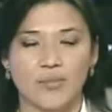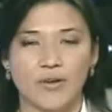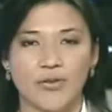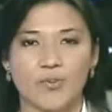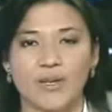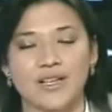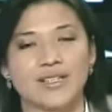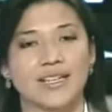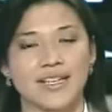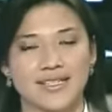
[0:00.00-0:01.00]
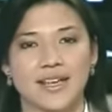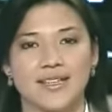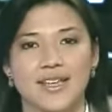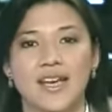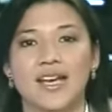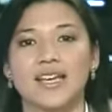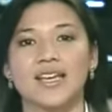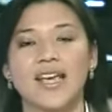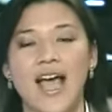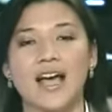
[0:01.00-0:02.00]
coming from, because he says
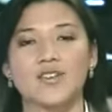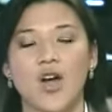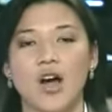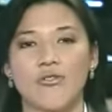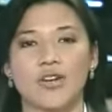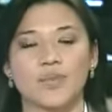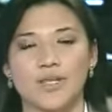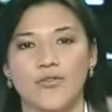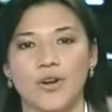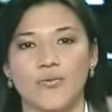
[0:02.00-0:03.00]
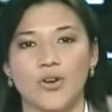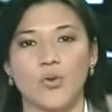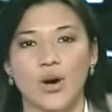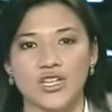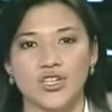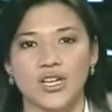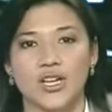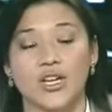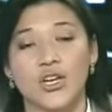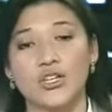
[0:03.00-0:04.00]
he has offered himself up for
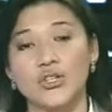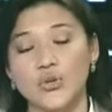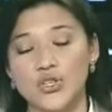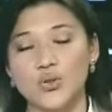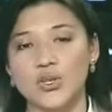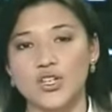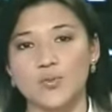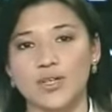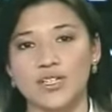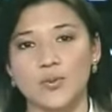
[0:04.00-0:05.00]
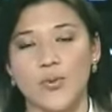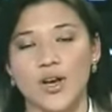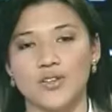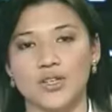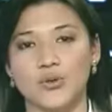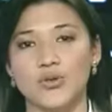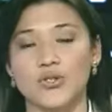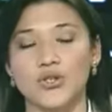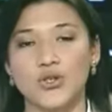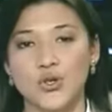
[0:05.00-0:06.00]
questioning to the Swedish police and
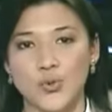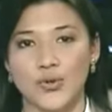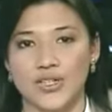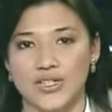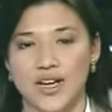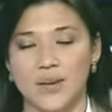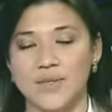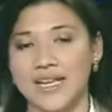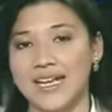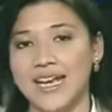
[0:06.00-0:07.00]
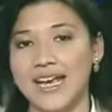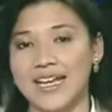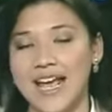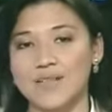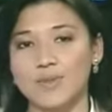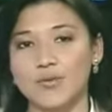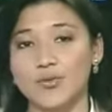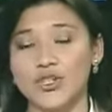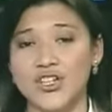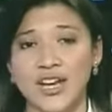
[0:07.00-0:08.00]
prosecutors numerous times and has been
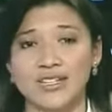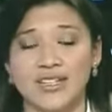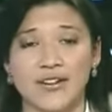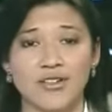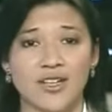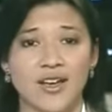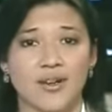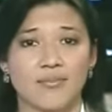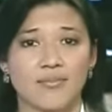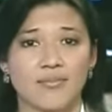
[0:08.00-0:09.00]
rejected every time.